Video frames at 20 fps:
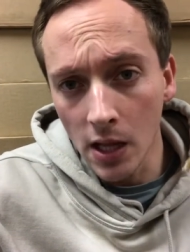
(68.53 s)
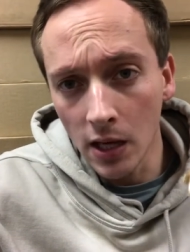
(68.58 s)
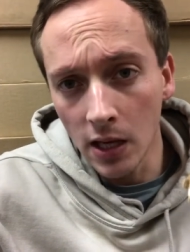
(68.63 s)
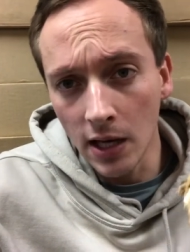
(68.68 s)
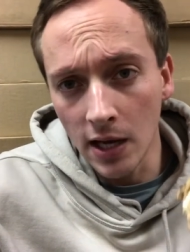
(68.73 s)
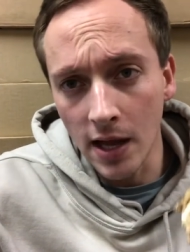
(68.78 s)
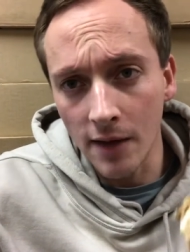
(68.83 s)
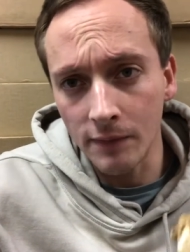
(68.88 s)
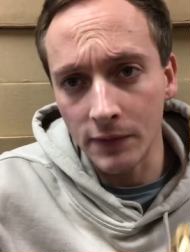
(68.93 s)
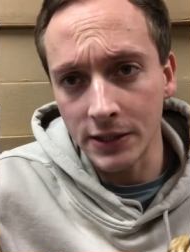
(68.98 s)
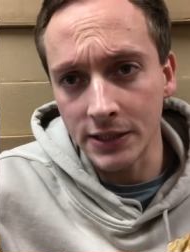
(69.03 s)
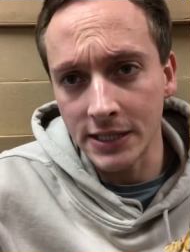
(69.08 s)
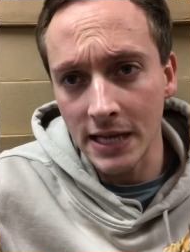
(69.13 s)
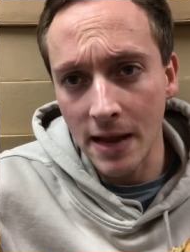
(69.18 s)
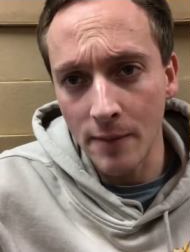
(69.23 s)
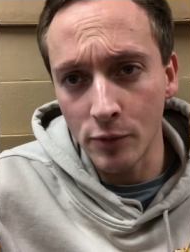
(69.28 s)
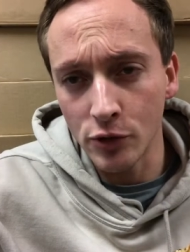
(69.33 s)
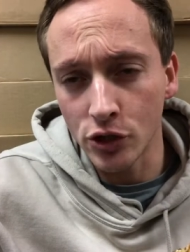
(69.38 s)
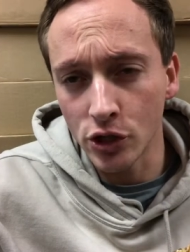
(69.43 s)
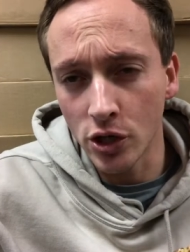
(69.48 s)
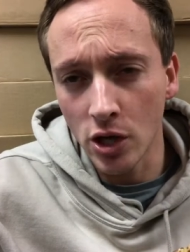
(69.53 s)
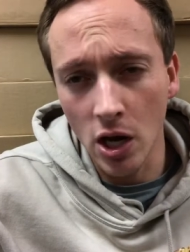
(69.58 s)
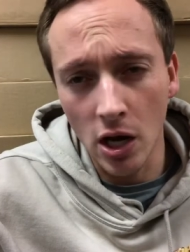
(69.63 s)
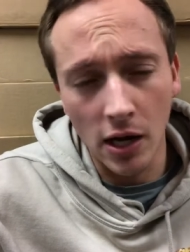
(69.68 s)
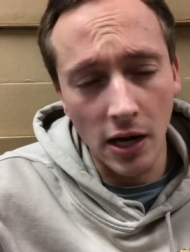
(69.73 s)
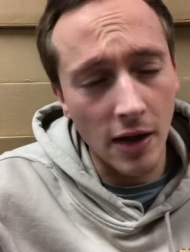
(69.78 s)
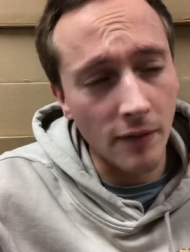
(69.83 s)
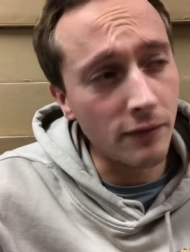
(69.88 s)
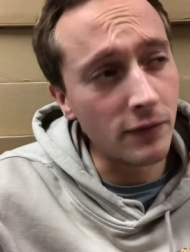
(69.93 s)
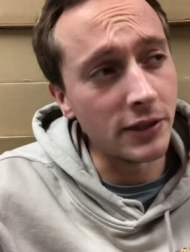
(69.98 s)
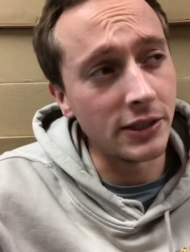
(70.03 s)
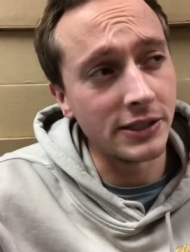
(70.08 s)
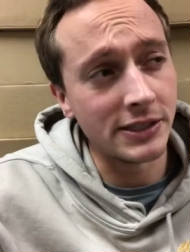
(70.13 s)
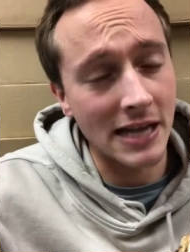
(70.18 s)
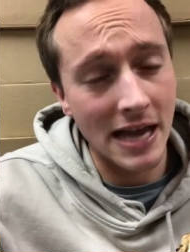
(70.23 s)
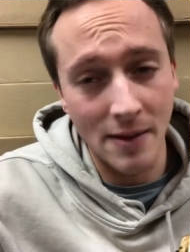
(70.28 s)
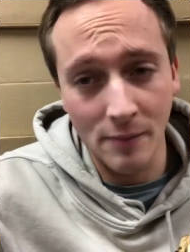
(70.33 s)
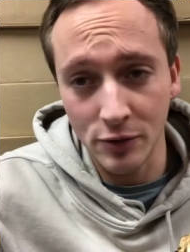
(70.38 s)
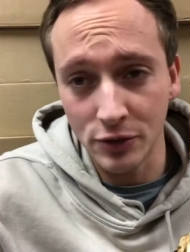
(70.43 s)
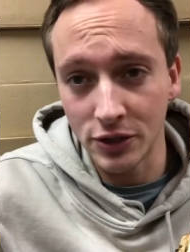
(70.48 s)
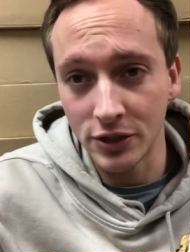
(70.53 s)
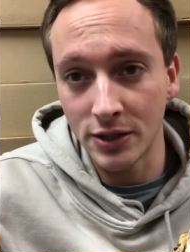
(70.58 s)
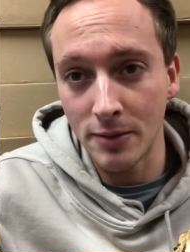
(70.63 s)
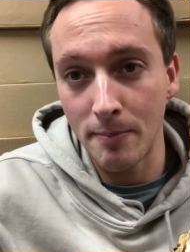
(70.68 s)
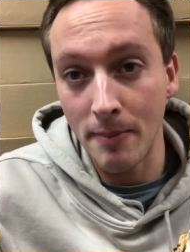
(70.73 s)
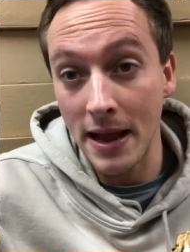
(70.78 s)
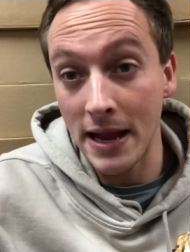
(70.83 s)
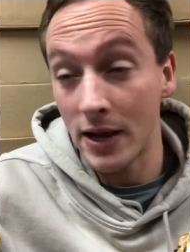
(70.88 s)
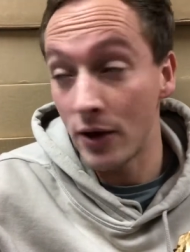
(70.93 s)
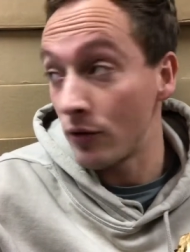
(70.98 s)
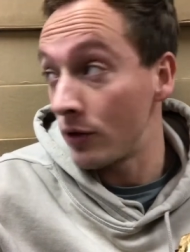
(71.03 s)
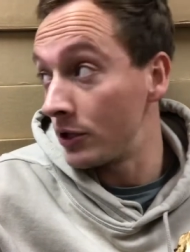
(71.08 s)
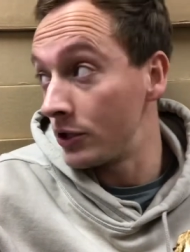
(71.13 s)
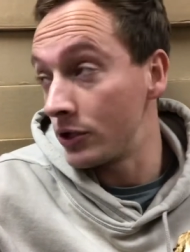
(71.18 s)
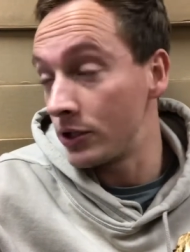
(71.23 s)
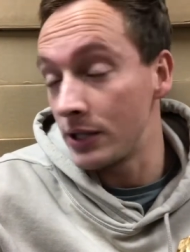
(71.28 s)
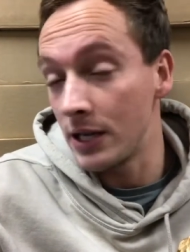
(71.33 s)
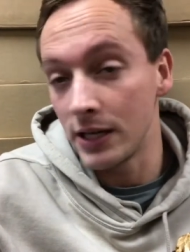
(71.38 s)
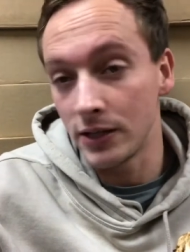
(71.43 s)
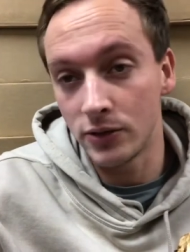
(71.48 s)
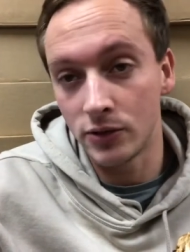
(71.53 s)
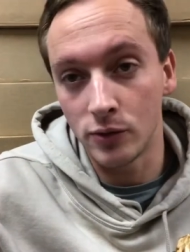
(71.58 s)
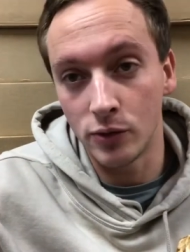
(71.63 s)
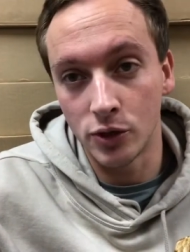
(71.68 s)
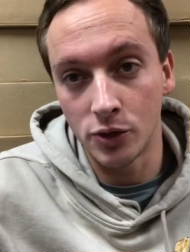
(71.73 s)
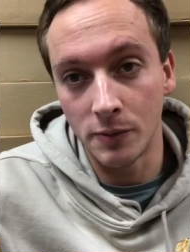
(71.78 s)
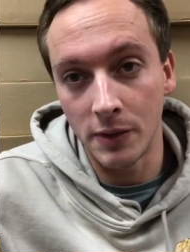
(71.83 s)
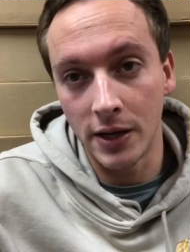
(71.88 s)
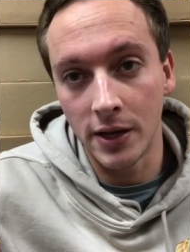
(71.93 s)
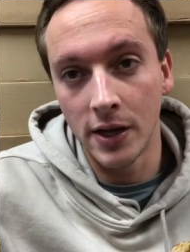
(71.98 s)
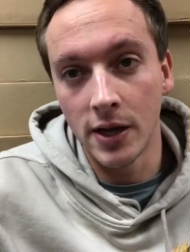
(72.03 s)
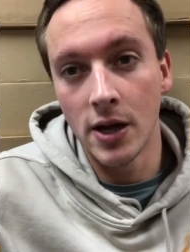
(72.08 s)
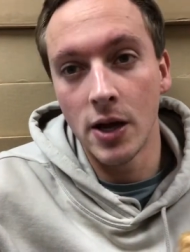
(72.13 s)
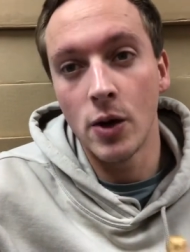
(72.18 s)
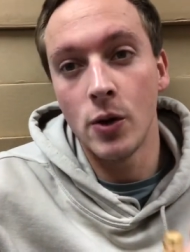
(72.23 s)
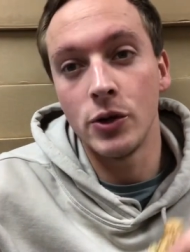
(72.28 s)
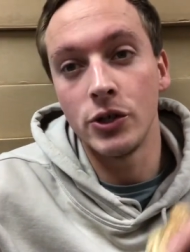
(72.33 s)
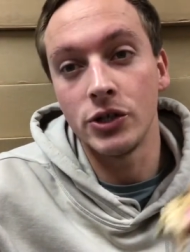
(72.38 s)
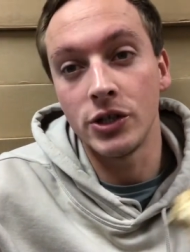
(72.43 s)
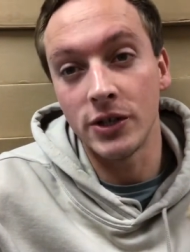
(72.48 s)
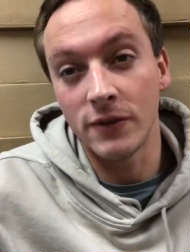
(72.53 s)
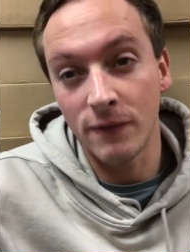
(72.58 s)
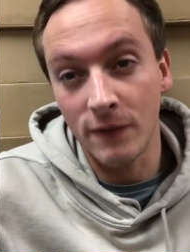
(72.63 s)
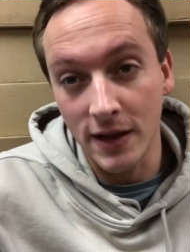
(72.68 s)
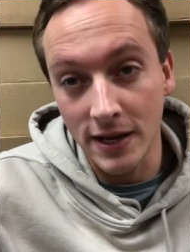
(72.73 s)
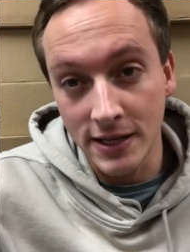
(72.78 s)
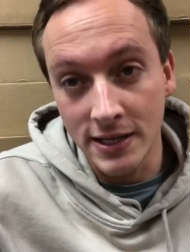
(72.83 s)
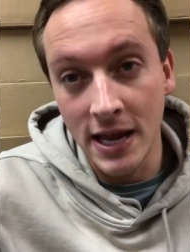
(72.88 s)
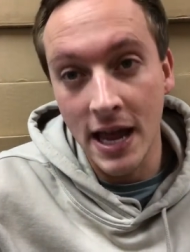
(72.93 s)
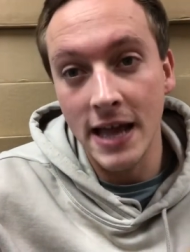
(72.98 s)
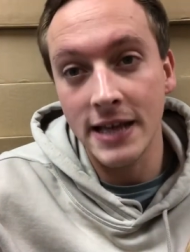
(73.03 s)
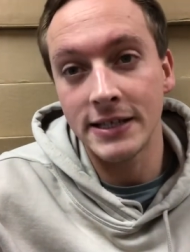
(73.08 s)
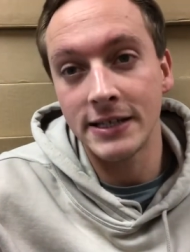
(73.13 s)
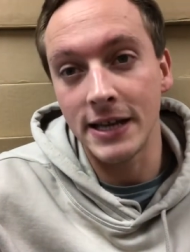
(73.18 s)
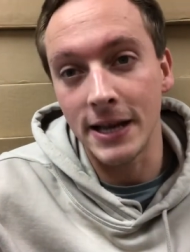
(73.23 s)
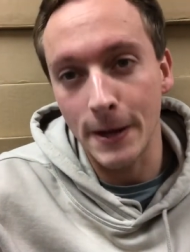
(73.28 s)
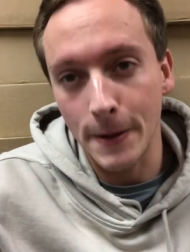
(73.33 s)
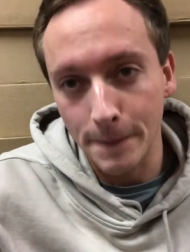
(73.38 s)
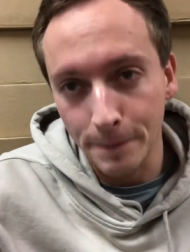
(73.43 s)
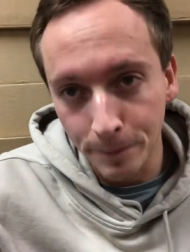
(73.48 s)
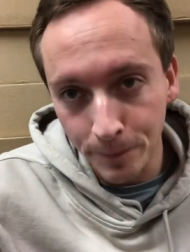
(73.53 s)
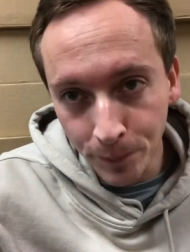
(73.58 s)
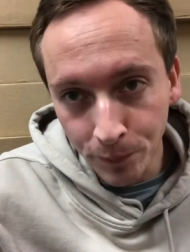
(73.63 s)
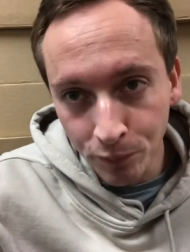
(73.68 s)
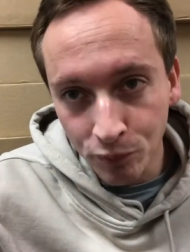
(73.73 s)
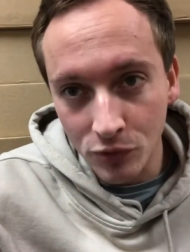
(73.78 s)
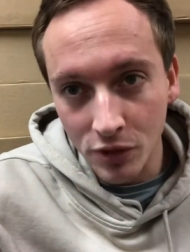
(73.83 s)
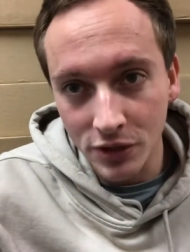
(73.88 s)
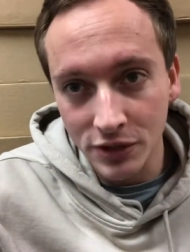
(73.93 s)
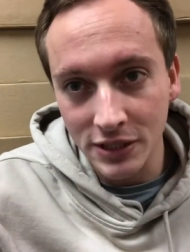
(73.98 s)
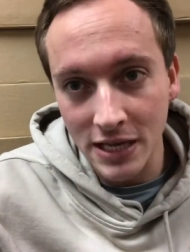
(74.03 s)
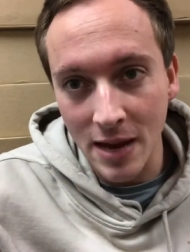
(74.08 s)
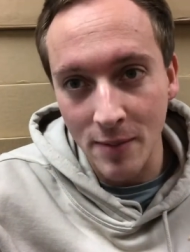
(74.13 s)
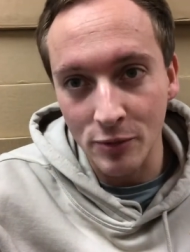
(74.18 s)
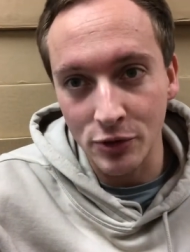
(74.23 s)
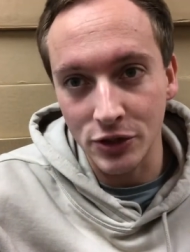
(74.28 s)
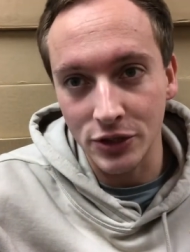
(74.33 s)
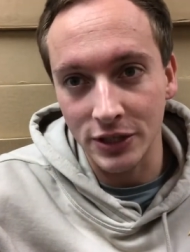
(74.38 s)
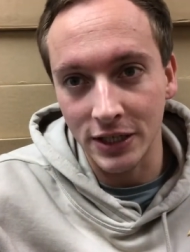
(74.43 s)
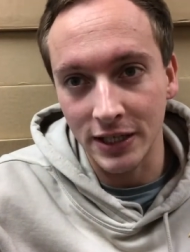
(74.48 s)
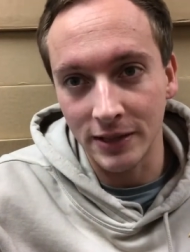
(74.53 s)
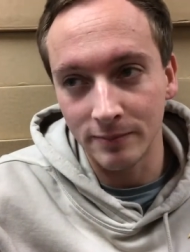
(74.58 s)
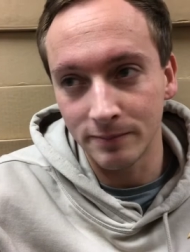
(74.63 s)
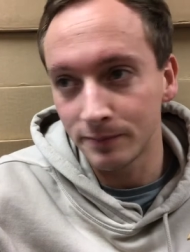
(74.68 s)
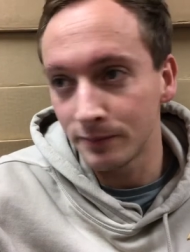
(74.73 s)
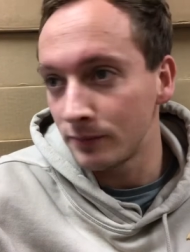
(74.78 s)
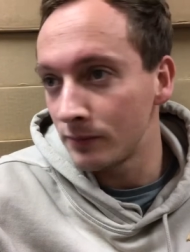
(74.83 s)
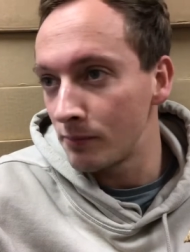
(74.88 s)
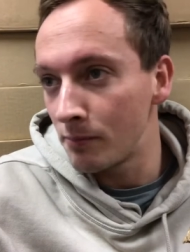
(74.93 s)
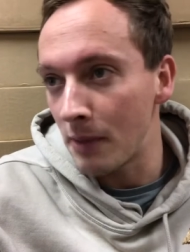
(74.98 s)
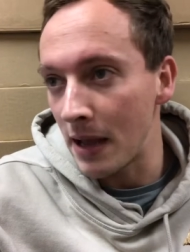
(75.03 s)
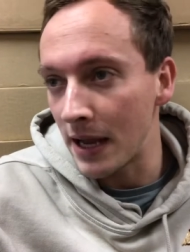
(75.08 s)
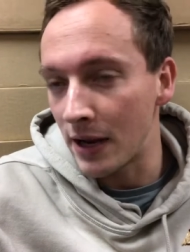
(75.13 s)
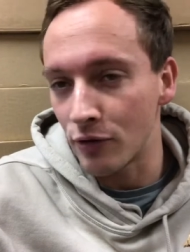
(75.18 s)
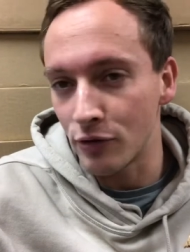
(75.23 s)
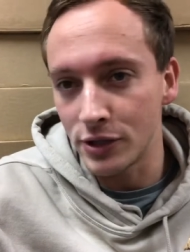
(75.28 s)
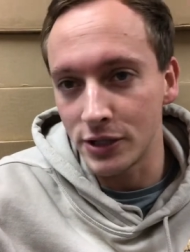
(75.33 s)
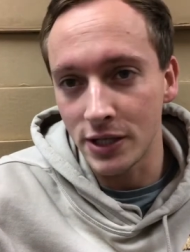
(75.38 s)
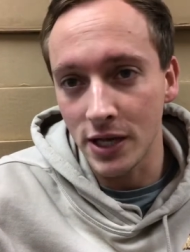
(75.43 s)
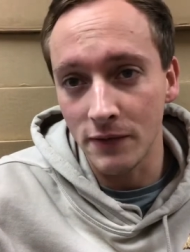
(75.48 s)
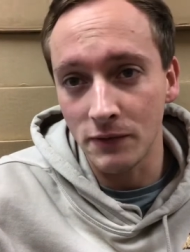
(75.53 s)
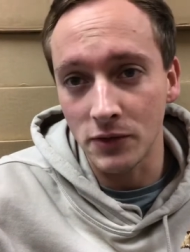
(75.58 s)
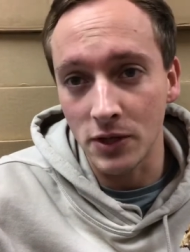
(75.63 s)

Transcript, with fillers: Lovely sandwich, lovely sandwich. There's a bakery just next door to me, which does fantastic sandwiches and bakery stuff.